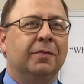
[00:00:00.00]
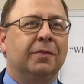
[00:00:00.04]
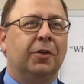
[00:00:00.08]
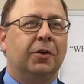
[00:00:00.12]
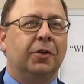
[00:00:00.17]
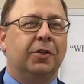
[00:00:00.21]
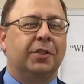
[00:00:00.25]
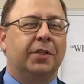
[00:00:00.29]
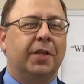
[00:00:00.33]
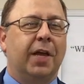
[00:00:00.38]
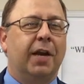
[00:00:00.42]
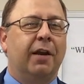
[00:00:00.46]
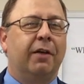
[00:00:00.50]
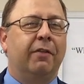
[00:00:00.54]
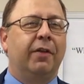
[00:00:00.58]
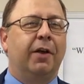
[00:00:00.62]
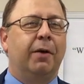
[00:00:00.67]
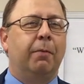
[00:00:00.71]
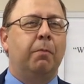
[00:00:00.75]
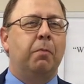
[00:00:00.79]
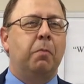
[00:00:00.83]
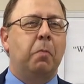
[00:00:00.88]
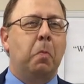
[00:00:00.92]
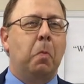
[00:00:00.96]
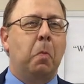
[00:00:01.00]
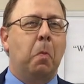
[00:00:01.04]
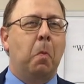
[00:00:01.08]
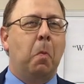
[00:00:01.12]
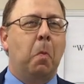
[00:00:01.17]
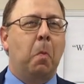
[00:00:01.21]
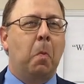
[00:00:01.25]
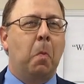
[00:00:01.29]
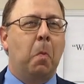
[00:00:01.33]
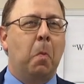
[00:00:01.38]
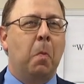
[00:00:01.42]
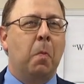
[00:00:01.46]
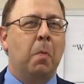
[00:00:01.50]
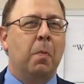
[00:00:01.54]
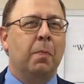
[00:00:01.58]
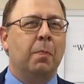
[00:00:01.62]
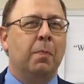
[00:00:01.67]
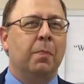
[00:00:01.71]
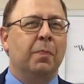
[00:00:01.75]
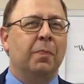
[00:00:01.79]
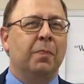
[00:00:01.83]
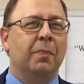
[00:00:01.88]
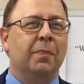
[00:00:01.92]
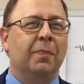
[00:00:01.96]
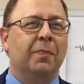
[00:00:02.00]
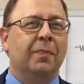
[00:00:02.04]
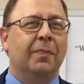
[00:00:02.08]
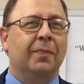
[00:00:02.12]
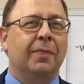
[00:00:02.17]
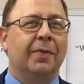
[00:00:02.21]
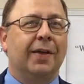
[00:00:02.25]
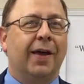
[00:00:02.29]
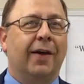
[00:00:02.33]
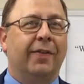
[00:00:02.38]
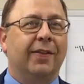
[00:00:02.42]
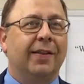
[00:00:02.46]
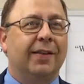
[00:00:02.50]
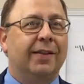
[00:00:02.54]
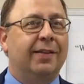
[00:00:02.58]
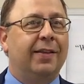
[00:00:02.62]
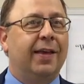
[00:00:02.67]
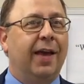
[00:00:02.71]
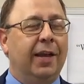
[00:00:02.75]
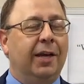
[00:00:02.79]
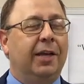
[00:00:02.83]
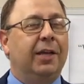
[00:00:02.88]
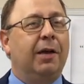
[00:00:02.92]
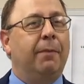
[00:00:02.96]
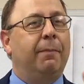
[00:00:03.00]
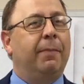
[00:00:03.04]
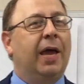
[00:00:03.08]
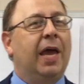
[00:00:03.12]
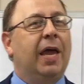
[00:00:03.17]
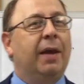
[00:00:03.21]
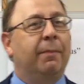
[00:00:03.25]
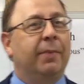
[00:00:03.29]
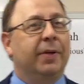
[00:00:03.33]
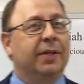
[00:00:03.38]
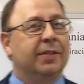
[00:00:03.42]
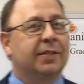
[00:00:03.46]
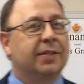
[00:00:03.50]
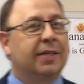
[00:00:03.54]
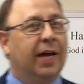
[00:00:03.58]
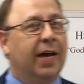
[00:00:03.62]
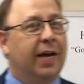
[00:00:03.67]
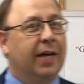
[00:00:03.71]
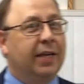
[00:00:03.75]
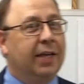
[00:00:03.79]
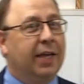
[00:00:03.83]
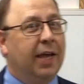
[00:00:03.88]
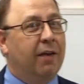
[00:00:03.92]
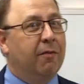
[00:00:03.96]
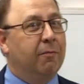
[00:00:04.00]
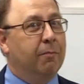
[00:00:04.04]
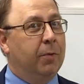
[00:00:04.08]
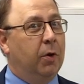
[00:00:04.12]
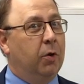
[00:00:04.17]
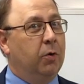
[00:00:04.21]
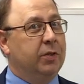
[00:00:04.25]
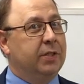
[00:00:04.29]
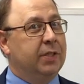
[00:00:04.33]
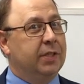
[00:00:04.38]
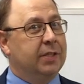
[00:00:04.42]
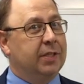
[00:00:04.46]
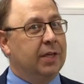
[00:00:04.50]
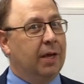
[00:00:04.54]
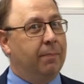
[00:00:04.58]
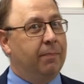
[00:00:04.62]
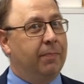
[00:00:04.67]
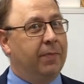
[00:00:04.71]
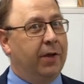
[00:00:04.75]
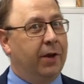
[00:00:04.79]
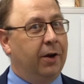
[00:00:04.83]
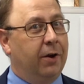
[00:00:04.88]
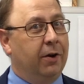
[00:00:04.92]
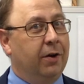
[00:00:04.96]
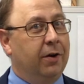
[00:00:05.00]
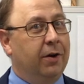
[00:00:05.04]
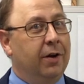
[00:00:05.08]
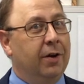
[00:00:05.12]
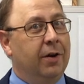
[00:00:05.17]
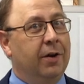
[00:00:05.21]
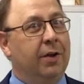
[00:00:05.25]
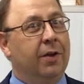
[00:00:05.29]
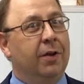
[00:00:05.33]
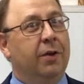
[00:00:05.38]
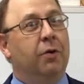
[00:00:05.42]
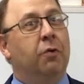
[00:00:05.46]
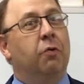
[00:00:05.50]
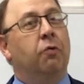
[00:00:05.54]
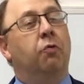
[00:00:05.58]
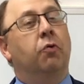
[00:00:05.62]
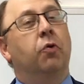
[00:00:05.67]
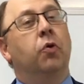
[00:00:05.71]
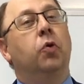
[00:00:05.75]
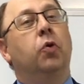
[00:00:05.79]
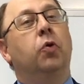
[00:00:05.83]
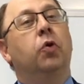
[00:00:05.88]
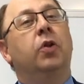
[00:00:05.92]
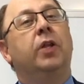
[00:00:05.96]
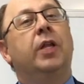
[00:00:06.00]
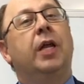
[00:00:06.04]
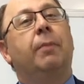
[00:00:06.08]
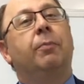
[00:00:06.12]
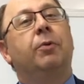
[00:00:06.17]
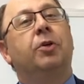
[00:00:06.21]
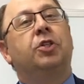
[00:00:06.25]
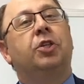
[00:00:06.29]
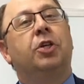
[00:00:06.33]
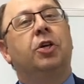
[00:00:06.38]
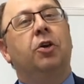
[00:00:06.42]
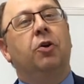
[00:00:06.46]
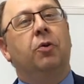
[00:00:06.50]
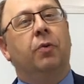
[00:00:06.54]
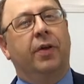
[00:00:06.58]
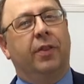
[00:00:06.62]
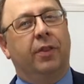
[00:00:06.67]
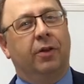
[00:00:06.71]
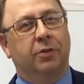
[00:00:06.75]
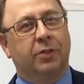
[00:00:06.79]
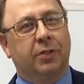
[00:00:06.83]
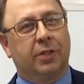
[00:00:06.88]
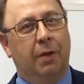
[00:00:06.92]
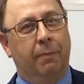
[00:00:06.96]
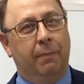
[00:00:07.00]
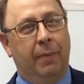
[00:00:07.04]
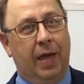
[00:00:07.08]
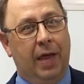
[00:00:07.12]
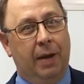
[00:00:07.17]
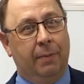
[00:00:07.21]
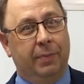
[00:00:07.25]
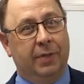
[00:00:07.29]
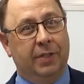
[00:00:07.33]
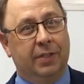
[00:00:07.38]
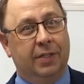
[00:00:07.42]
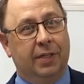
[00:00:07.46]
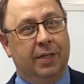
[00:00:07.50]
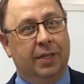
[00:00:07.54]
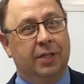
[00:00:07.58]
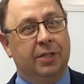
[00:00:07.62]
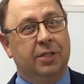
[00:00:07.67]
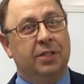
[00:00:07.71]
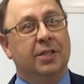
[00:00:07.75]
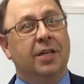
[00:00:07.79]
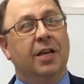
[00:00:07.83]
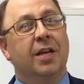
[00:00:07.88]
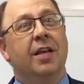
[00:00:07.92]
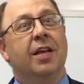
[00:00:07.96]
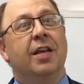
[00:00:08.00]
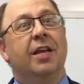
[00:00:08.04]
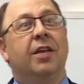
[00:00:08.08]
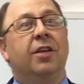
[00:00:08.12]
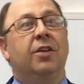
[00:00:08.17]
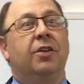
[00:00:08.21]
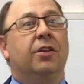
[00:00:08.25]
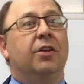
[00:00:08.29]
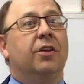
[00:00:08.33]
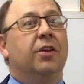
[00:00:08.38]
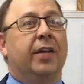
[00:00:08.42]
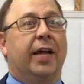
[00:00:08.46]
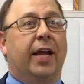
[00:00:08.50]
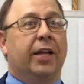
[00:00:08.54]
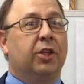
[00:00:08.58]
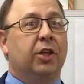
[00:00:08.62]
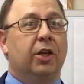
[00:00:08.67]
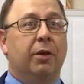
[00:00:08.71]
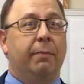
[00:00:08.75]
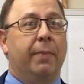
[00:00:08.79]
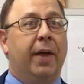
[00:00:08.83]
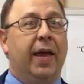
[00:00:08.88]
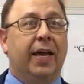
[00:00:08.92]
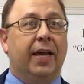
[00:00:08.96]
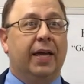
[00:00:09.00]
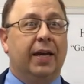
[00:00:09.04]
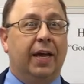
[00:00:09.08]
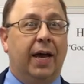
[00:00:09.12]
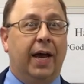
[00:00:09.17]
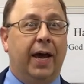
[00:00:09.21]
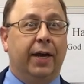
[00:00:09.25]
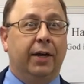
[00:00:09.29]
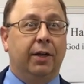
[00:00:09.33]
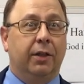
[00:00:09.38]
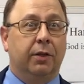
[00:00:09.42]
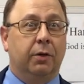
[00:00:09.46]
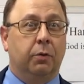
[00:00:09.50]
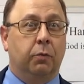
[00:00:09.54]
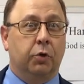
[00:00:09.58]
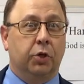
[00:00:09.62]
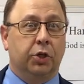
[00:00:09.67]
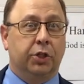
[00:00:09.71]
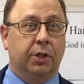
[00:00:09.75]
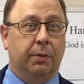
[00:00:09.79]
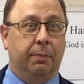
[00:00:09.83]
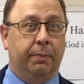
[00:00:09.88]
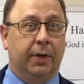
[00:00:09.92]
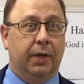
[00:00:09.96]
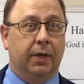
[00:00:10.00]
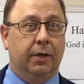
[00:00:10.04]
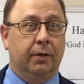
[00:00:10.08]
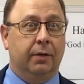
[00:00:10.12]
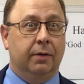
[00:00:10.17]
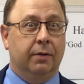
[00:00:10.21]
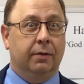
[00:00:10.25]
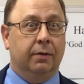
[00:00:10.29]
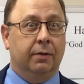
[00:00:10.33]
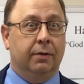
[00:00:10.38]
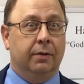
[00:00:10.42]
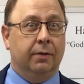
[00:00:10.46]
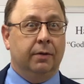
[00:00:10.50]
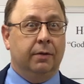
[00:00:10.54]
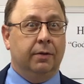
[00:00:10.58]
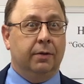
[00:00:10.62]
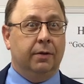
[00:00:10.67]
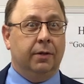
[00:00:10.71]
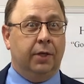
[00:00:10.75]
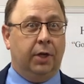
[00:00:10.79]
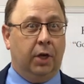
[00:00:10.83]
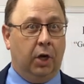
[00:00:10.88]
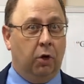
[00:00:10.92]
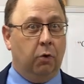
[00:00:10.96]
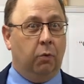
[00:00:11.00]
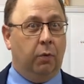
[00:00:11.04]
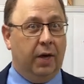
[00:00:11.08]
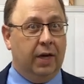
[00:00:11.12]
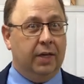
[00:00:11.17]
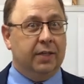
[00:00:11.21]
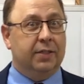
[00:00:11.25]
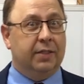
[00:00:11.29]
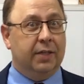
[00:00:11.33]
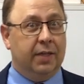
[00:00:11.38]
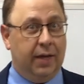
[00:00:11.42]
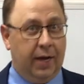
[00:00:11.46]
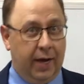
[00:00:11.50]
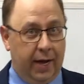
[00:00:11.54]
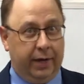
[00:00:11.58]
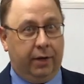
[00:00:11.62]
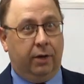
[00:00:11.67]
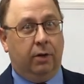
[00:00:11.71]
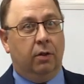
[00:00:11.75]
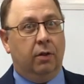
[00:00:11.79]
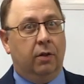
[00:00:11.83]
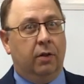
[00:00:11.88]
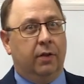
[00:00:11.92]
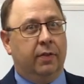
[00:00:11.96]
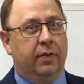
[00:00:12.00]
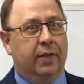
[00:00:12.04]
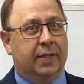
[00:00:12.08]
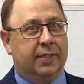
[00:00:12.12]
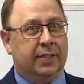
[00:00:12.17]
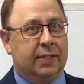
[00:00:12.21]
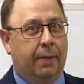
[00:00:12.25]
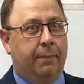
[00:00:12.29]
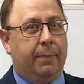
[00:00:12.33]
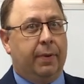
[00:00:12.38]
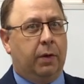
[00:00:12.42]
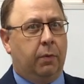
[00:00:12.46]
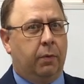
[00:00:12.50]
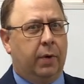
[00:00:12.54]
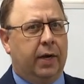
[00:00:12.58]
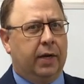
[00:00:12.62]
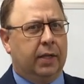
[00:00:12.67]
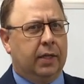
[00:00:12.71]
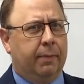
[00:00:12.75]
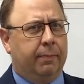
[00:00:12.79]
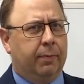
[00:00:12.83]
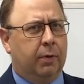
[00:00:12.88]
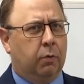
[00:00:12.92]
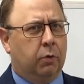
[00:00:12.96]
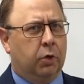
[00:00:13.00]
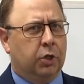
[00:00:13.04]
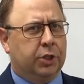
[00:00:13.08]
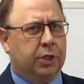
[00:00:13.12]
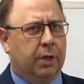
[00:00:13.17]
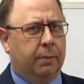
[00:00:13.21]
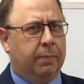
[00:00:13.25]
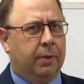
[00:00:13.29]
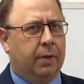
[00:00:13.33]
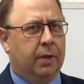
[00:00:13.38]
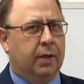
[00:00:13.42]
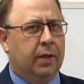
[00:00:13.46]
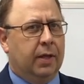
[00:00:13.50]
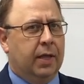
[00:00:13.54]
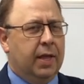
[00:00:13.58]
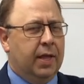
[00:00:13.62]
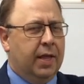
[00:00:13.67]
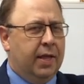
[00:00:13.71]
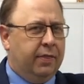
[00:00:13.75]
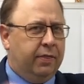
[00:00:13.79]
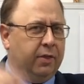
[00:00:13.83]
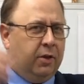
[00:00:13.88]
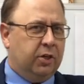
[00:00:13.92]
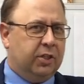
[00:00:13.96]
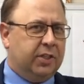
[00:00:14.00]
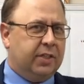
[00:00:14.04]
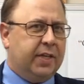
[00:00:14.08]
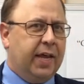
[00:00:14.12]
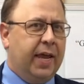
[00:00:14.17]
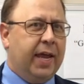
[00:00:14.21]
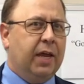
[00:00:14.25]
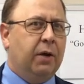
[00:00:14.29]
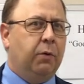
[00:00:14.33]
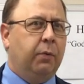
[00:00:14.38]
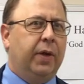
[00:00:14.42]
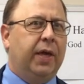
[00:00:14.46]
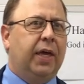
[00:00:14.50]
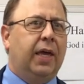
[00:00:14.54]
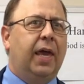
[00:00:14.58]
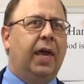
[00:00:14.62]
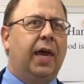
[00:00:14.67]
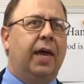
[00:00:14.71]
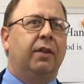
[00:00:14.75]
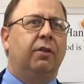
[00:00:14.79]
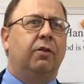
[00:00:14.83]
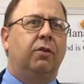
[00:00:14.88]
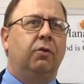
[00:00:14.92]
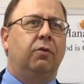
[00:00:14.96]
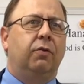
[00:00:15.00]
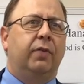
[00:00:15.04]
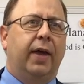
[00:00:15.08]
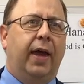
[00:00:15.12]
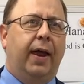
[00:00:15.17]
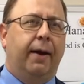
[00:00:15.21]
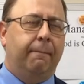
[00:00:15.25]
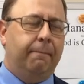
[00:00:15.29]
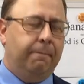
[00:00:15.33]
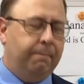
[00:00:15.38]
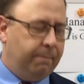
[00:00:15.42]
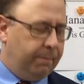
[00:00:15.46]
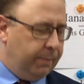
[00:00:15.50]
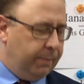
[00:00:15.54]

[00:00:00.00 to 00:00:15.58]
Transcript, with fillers: There's 10 of them. Yeah, the 10 commandments God gave Moses up there. Rule number two of those commandments is not to make an idol and worship it. Here was an idol that somebody wanted them to worship. They're saying we can't do that.